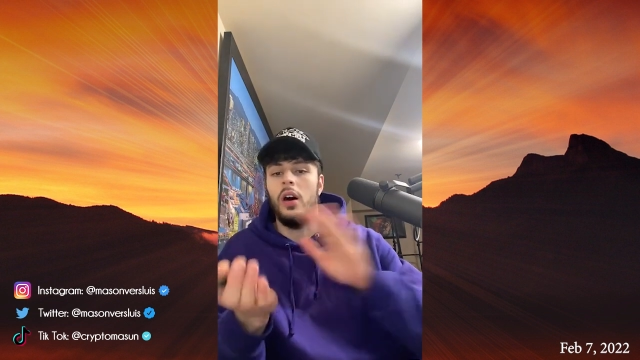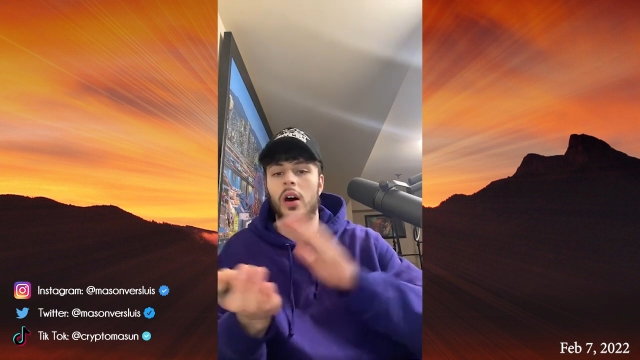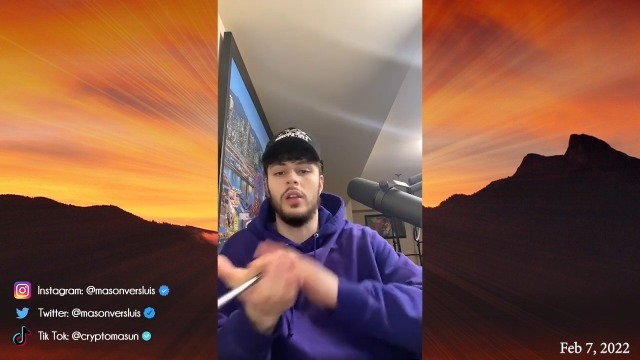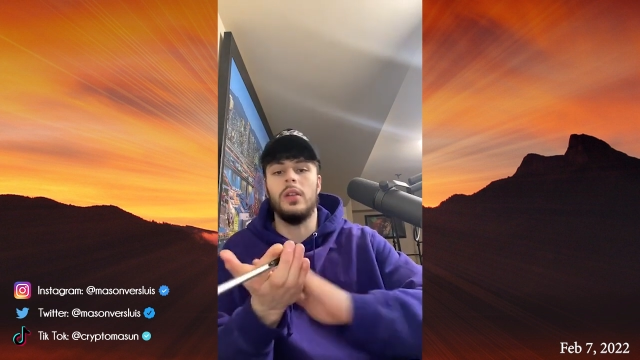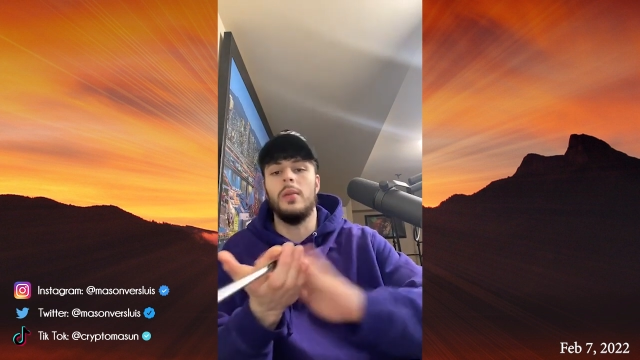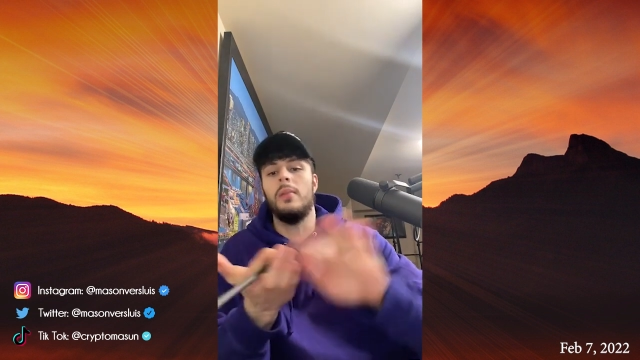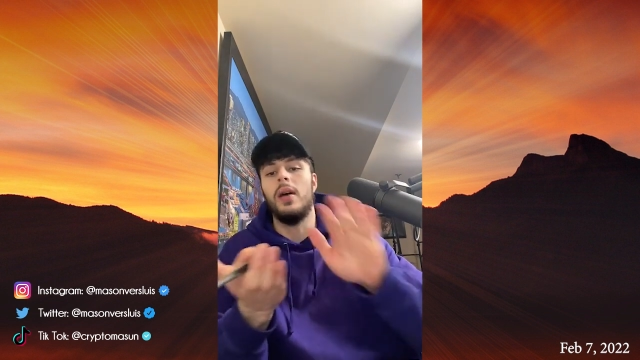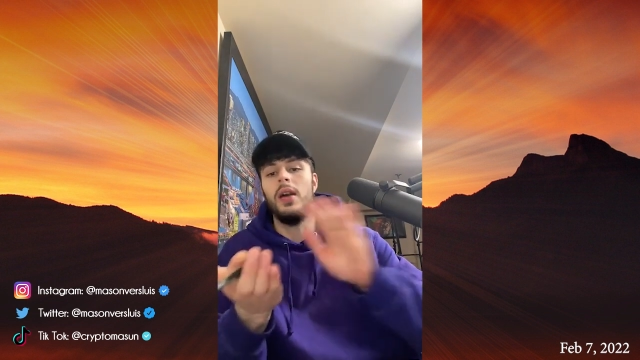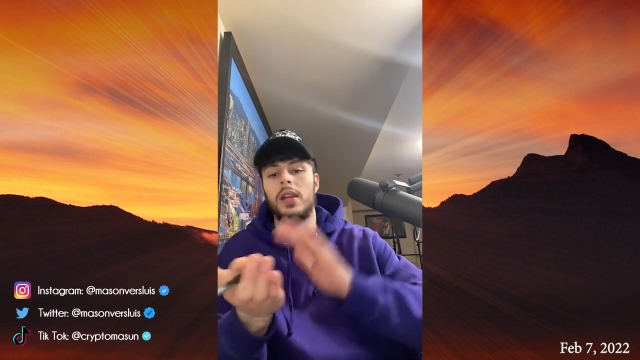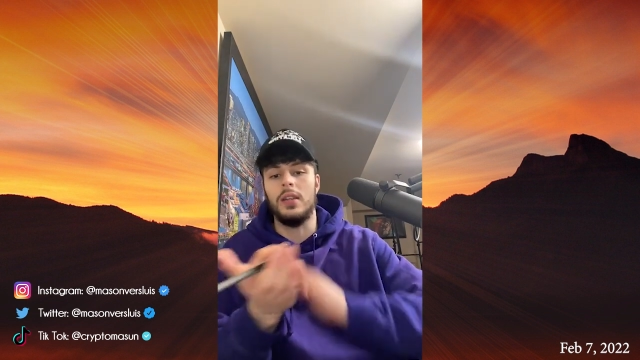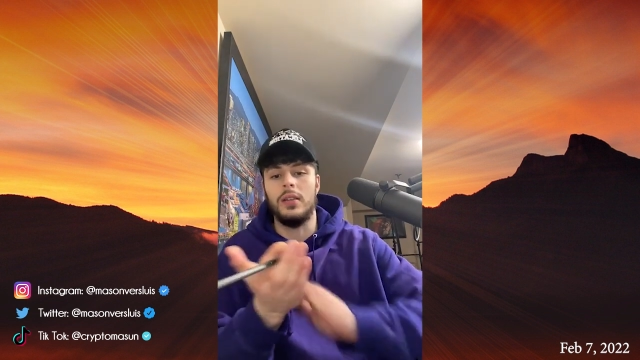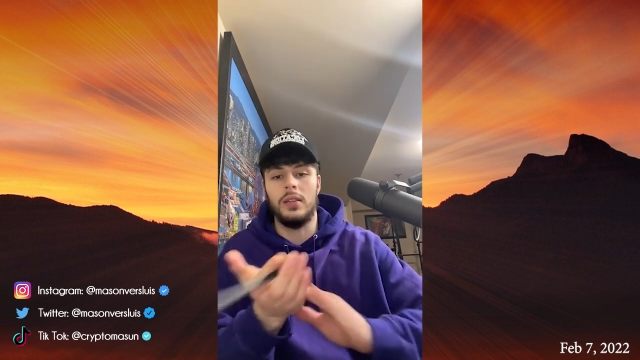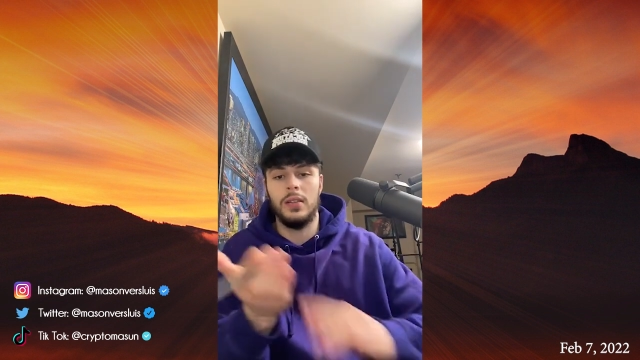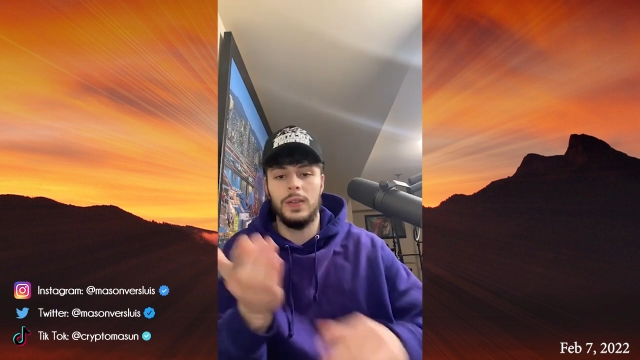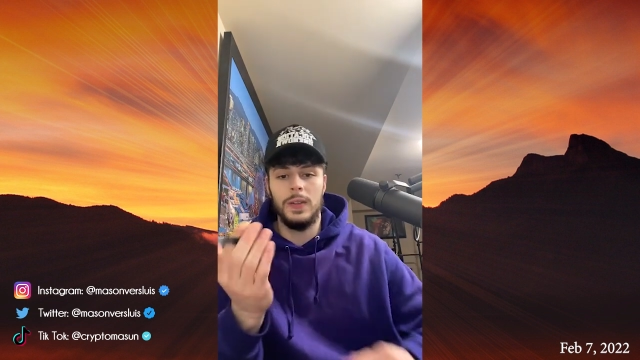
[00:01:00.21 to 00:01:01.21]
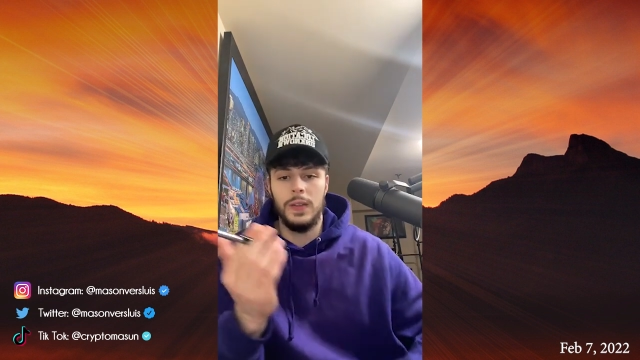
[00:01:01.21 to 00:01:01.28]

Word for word: on the money.